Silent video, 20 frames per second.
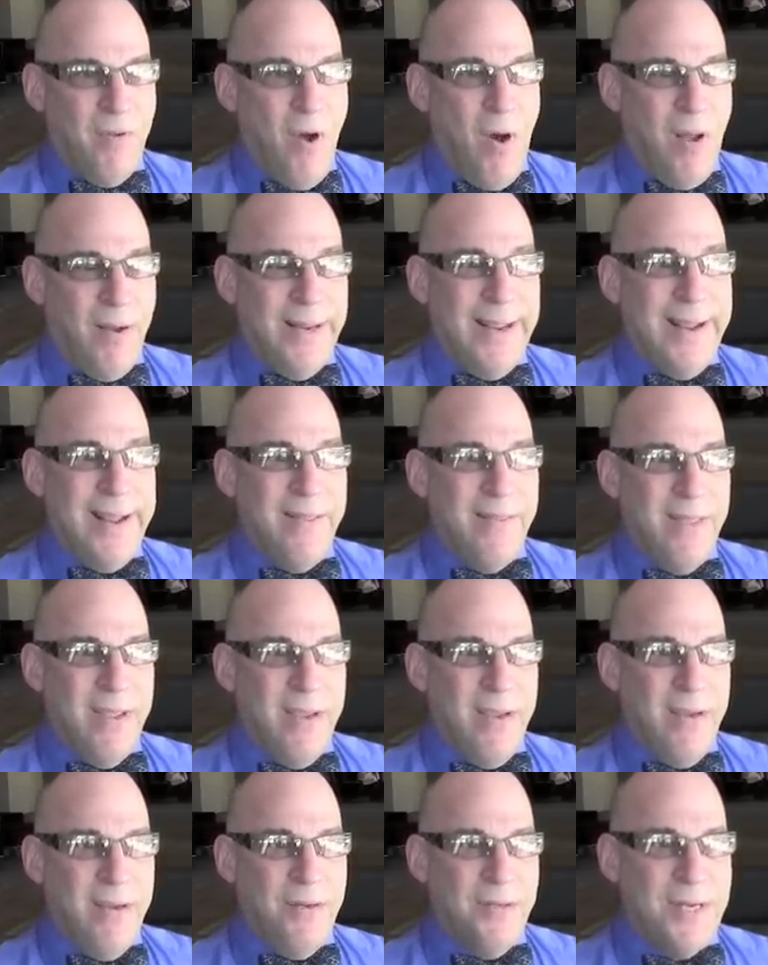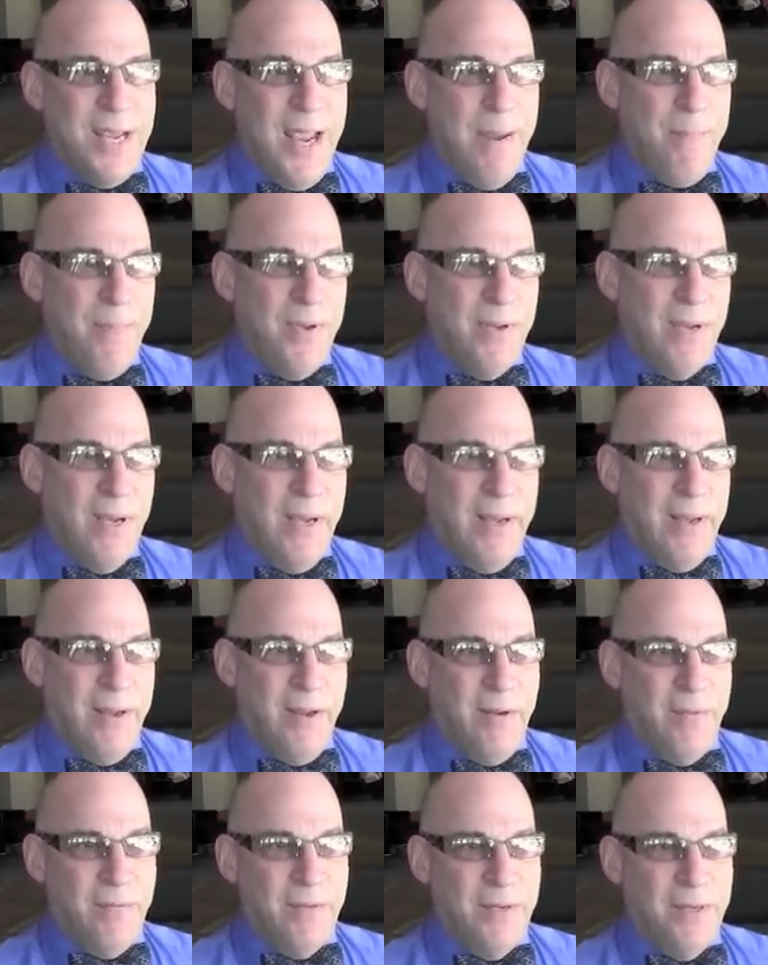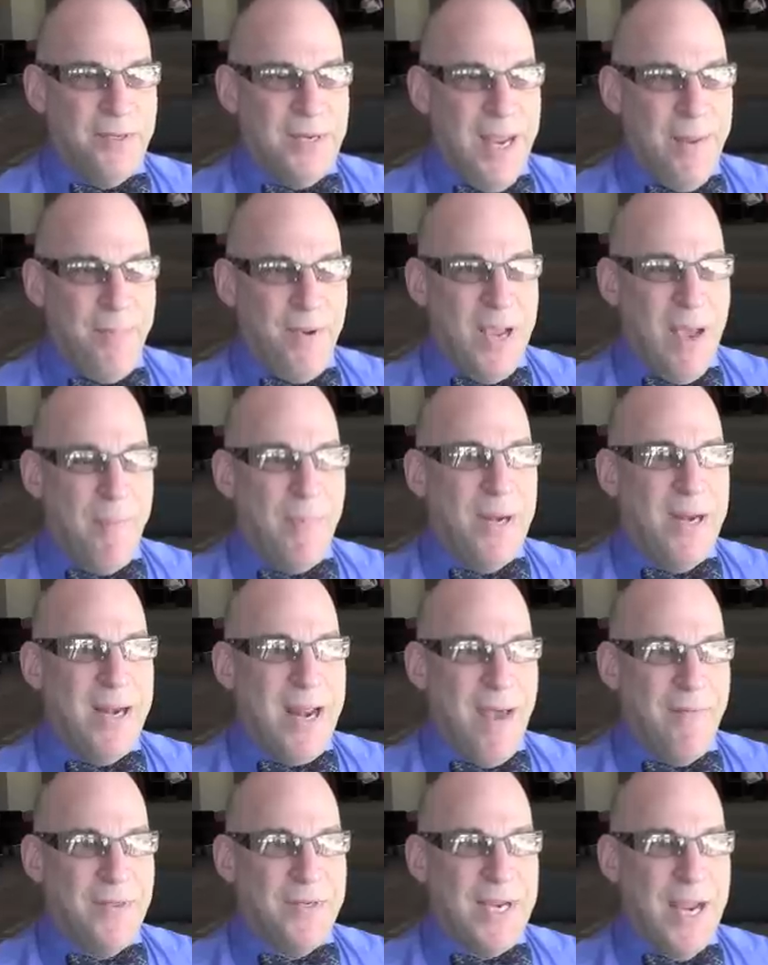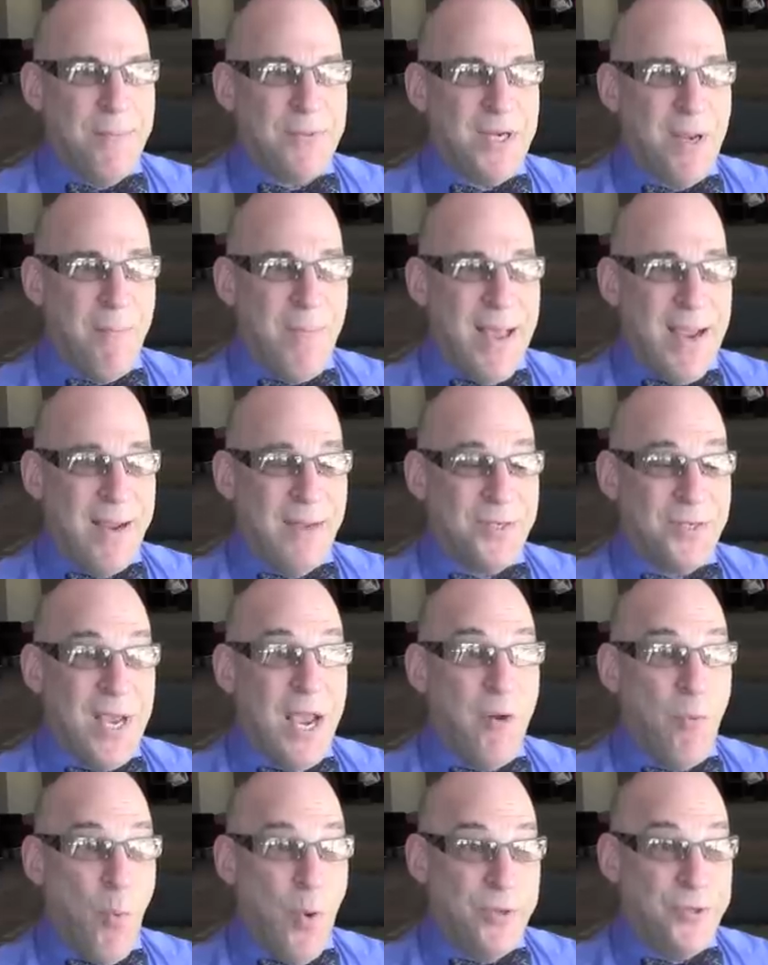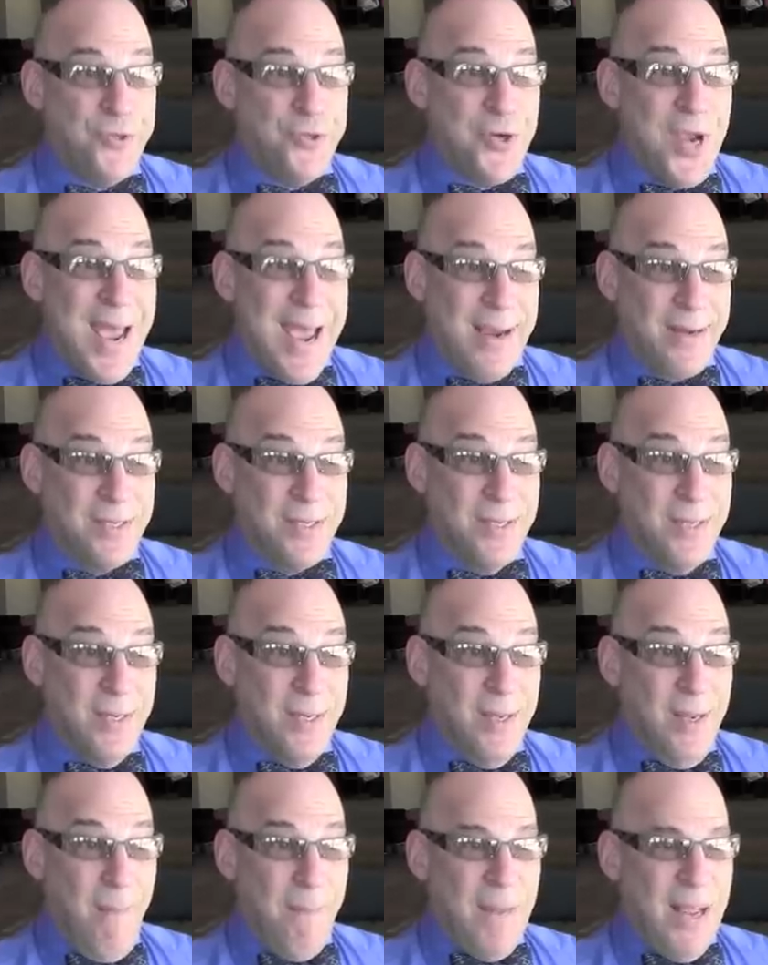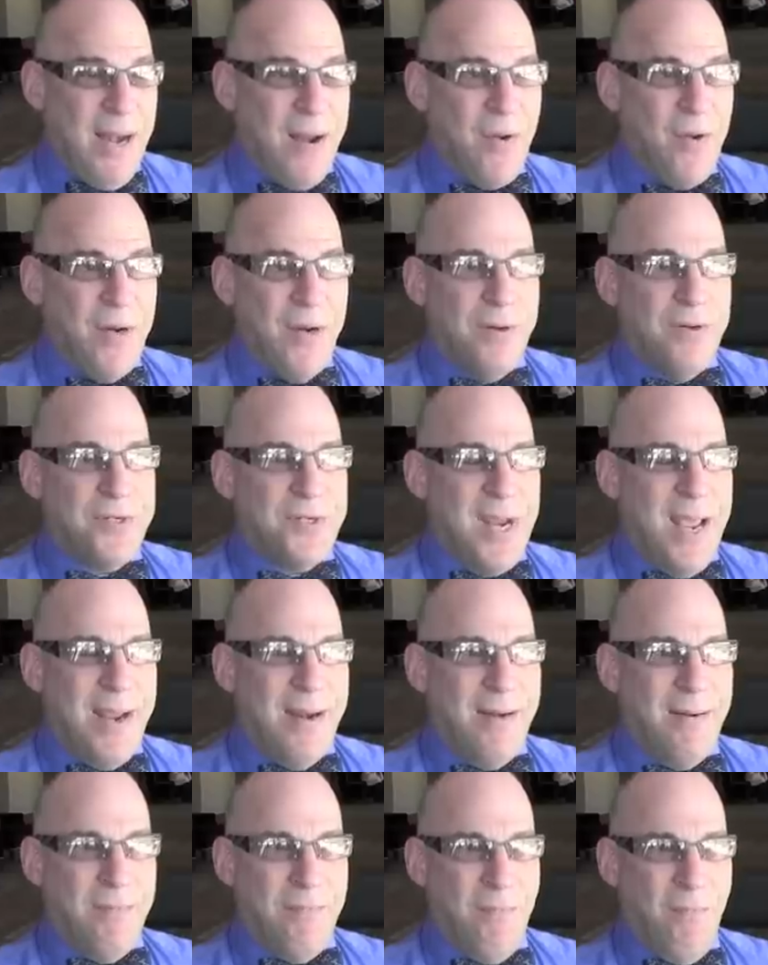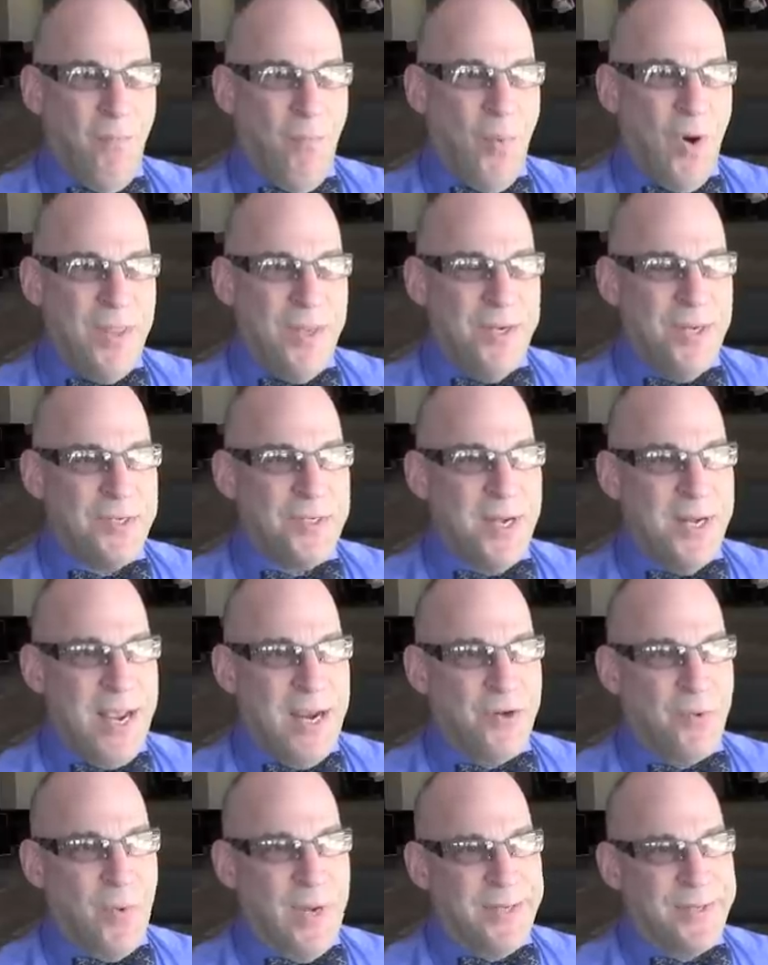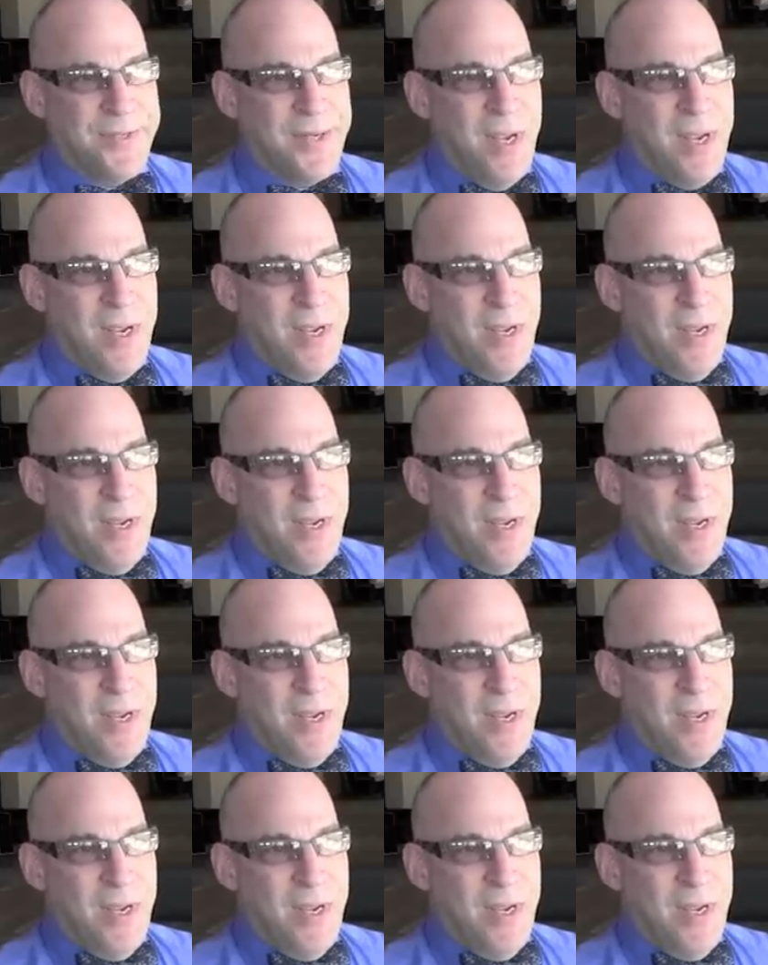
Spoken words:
calling the tape company to have the tapes come back on site was checked. And I couldn't understand where the disconnect was.